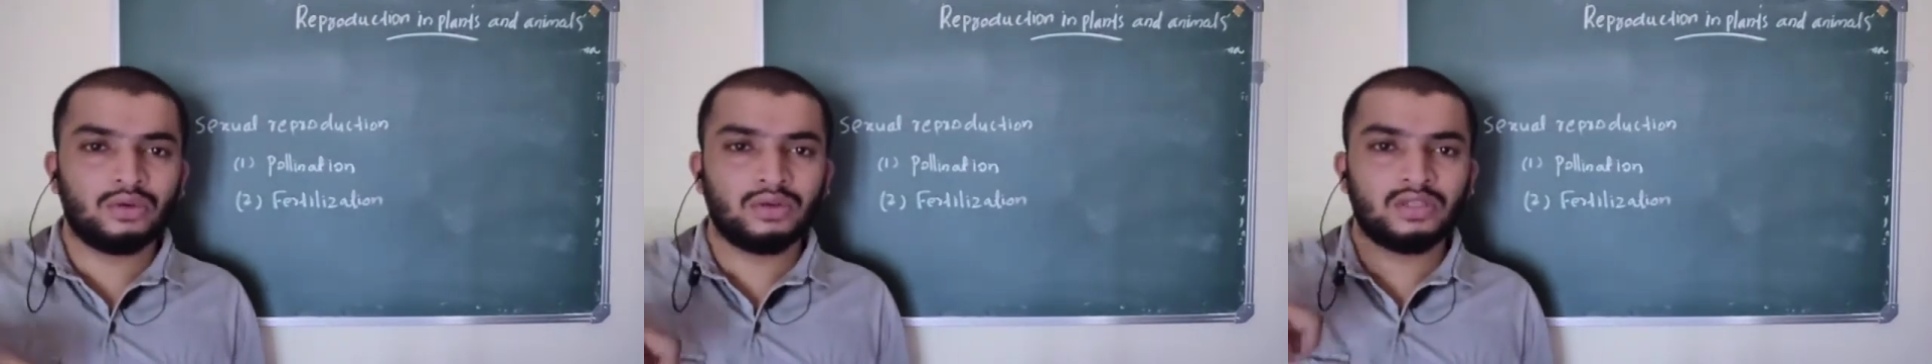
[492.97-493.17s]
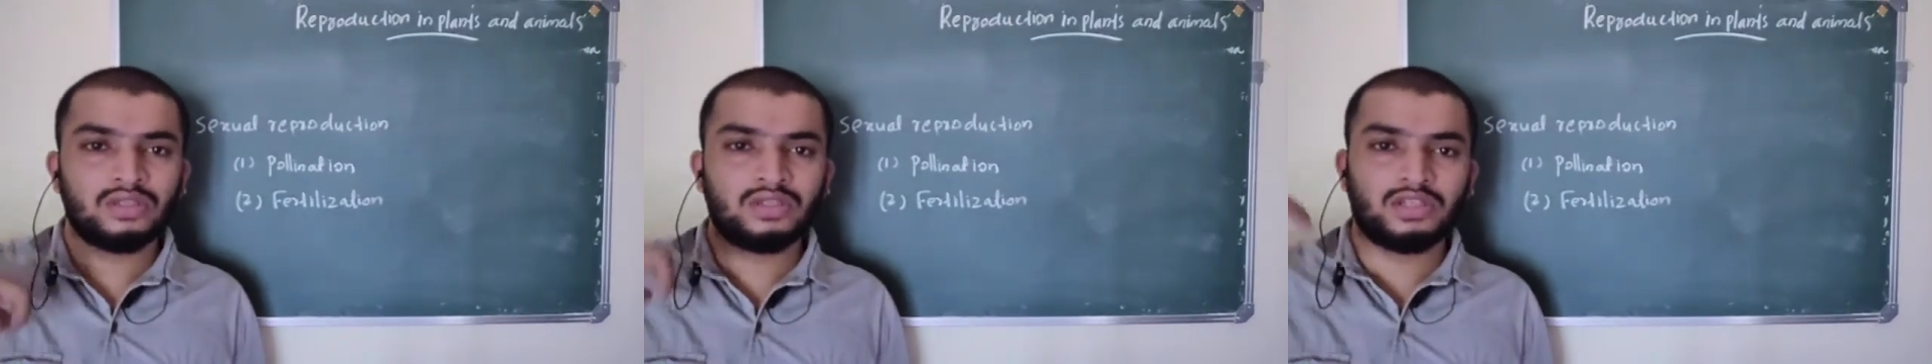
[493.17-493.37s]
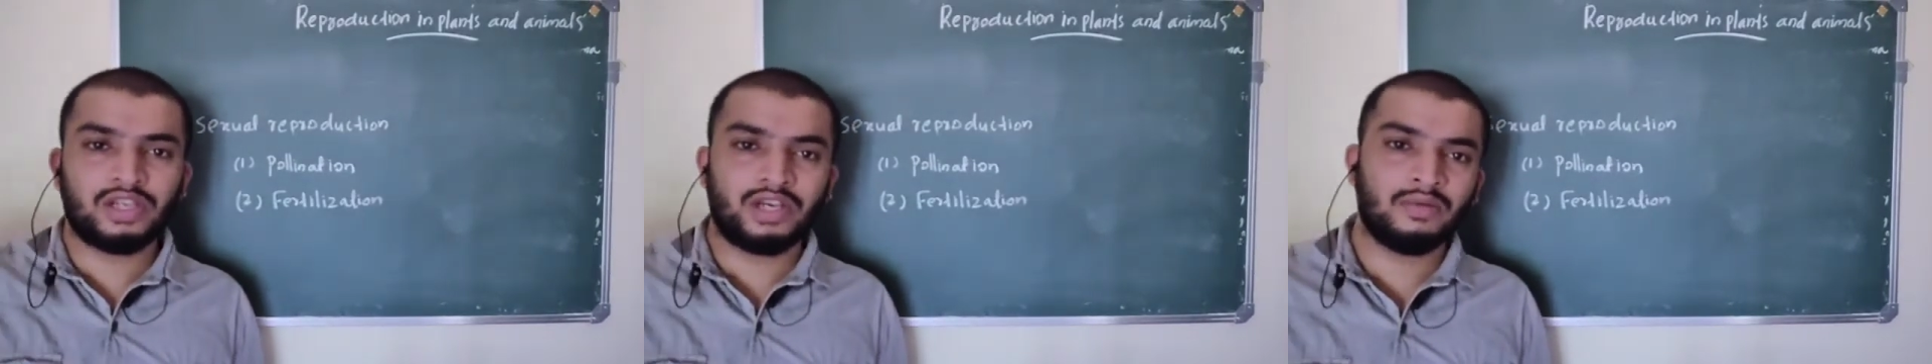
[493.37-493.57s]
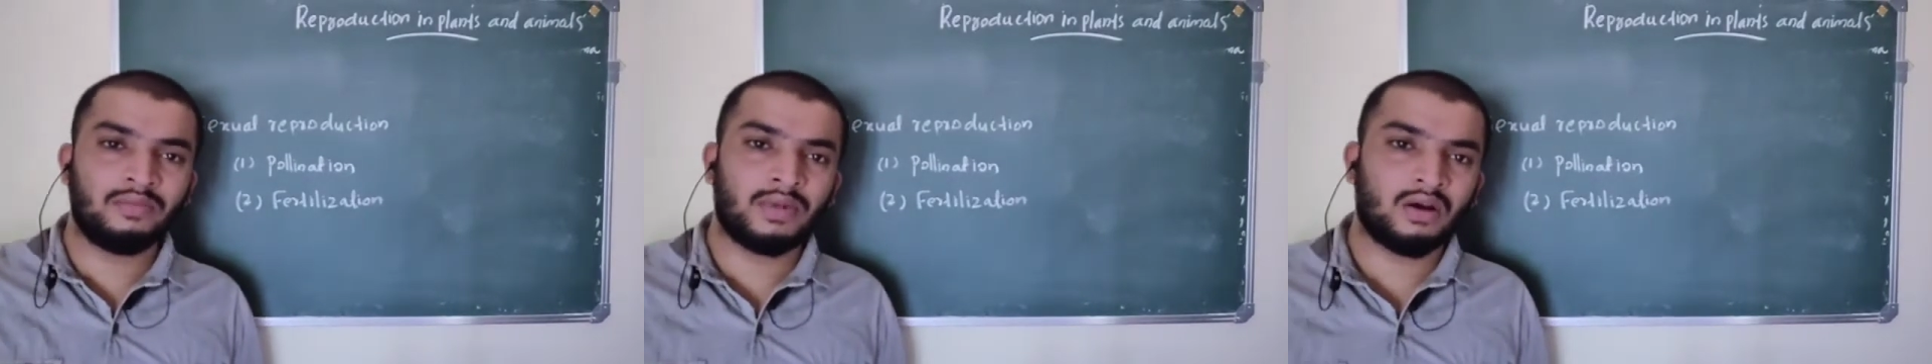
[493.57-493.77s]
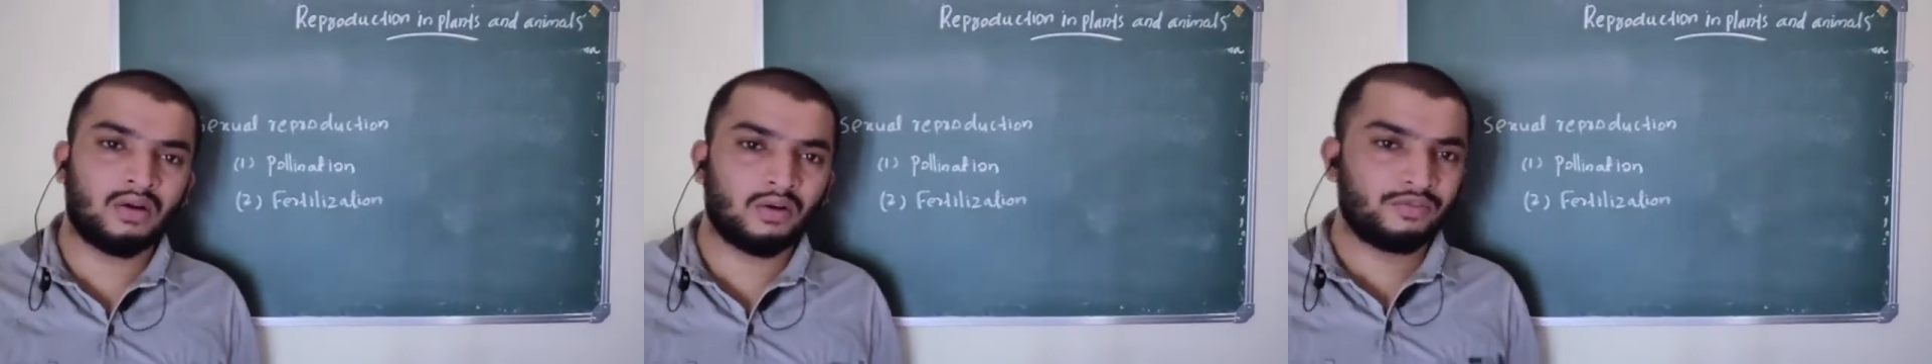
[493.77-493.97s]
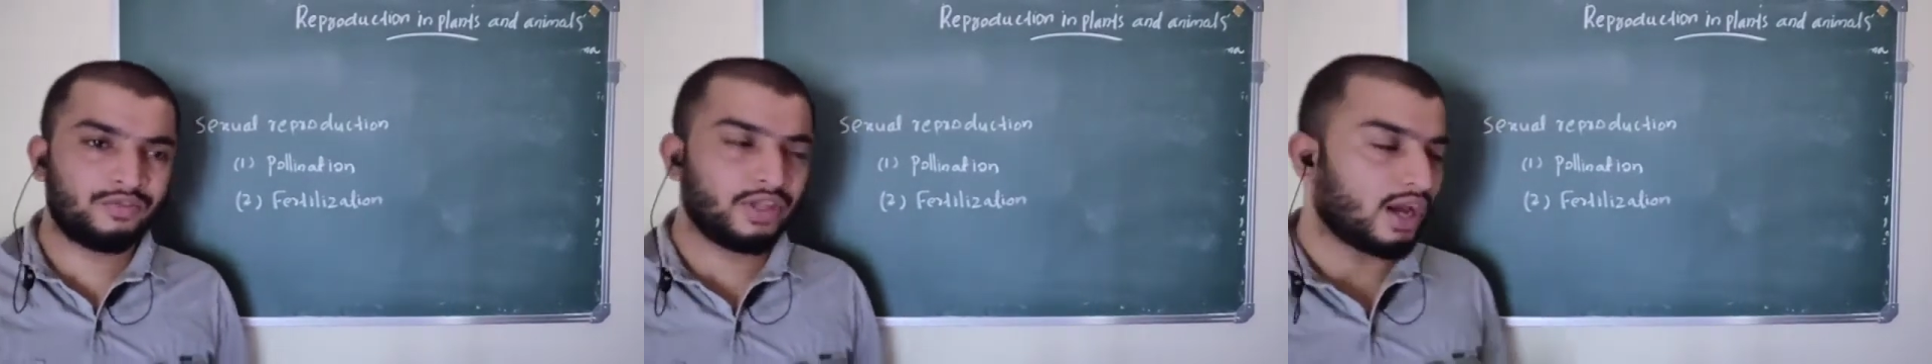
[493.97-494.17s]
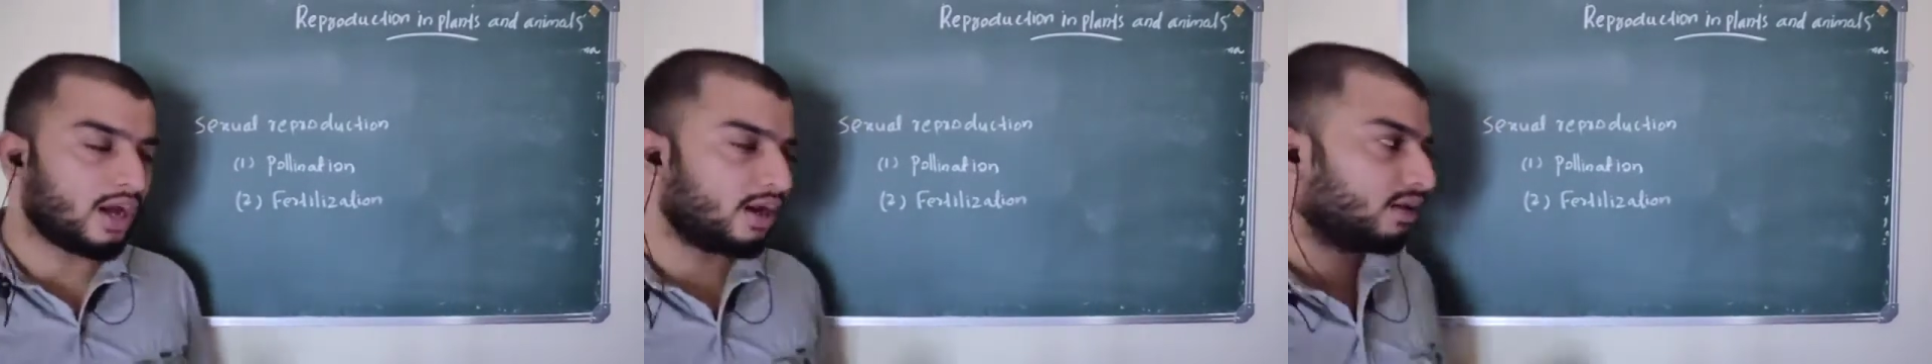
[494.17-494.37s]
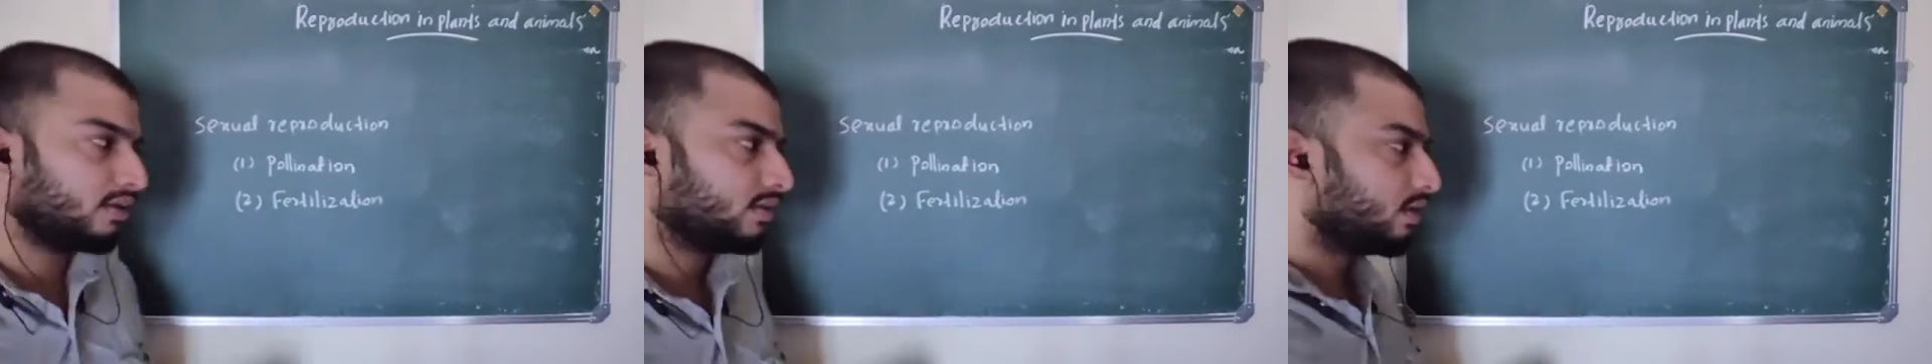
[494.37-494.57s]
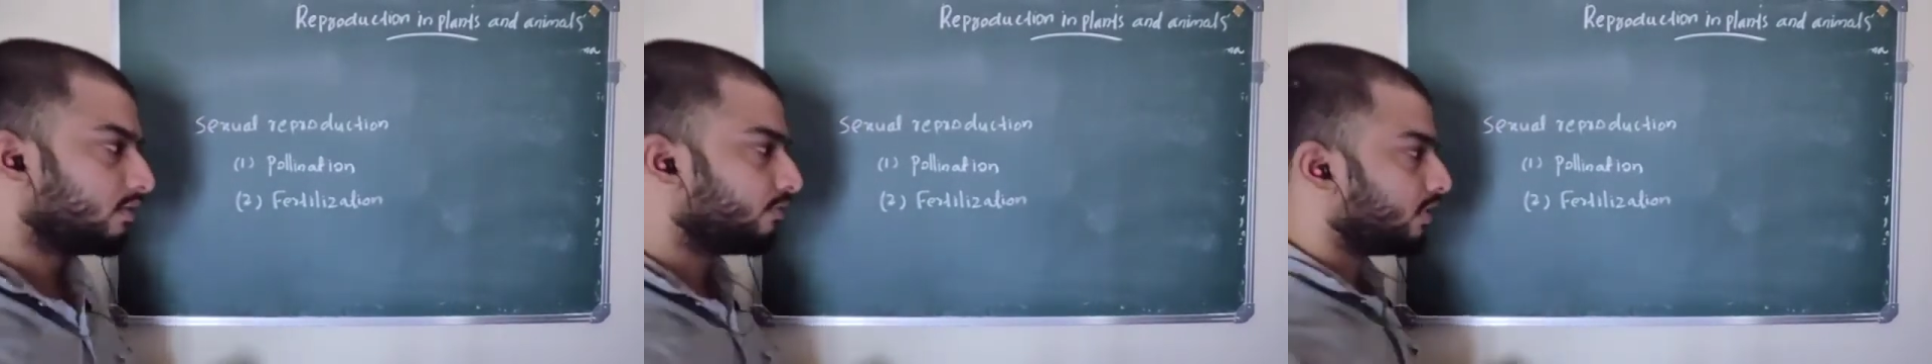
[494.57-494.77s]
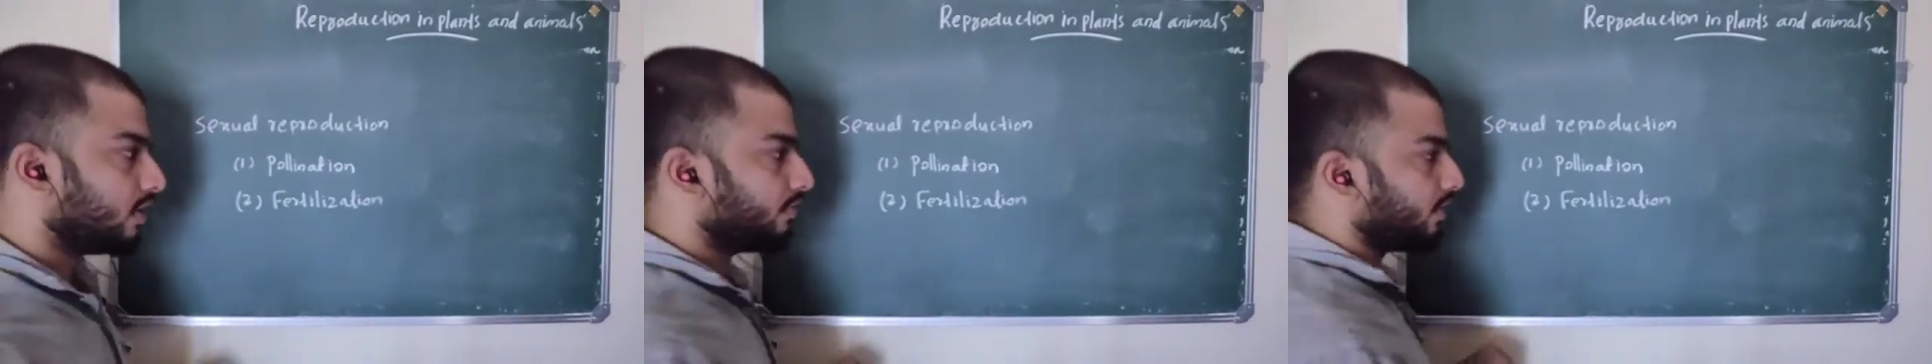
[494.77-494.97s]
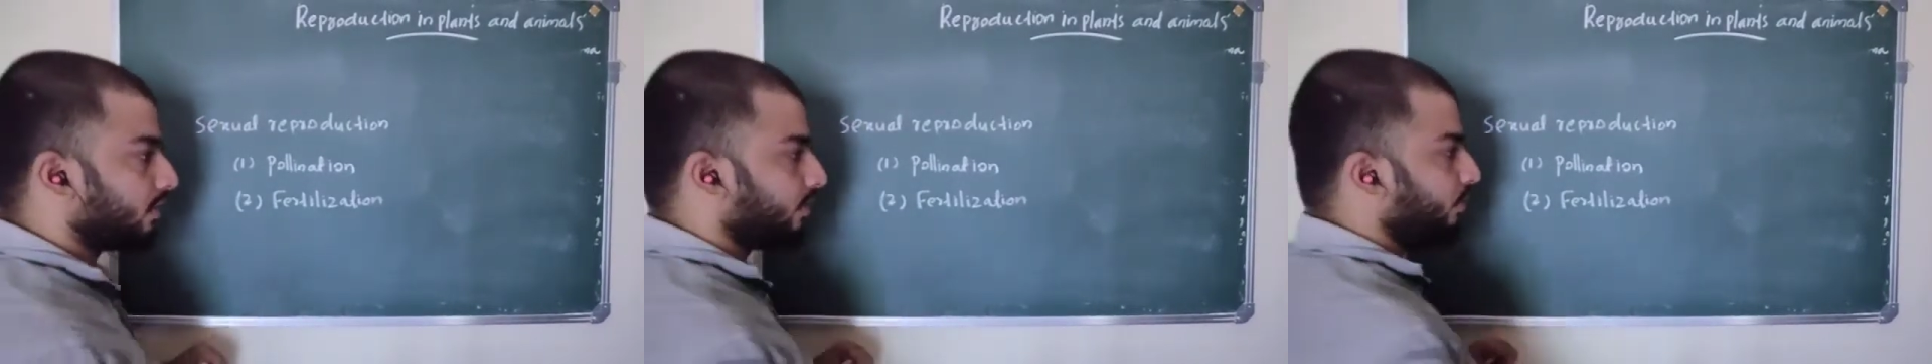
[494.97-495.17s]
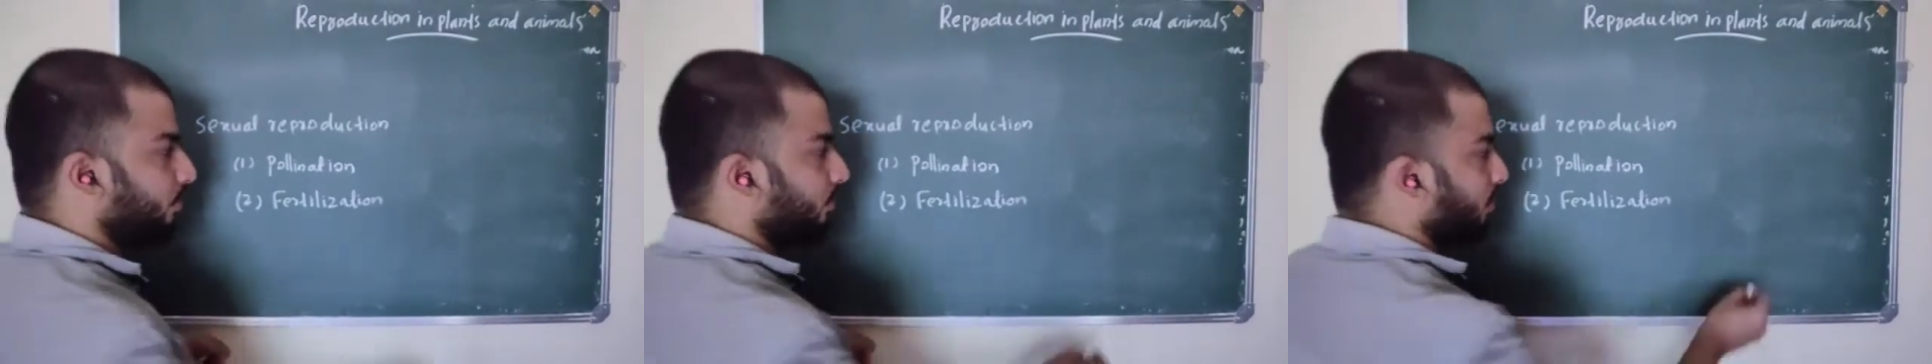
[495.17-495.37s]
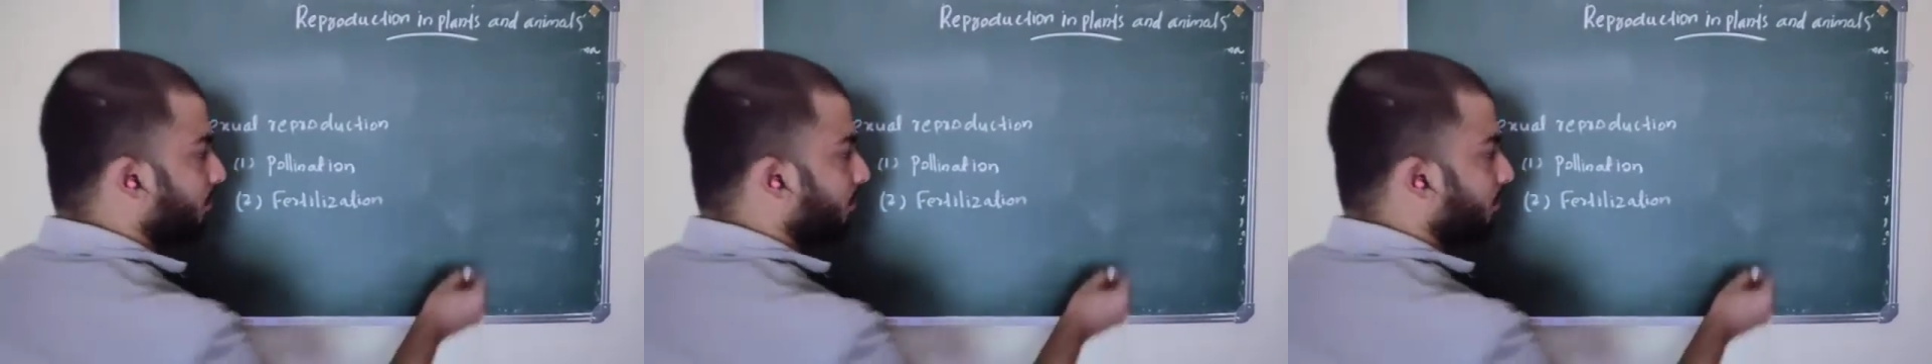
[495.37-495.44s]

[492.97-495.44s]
stigma of the another flower. You know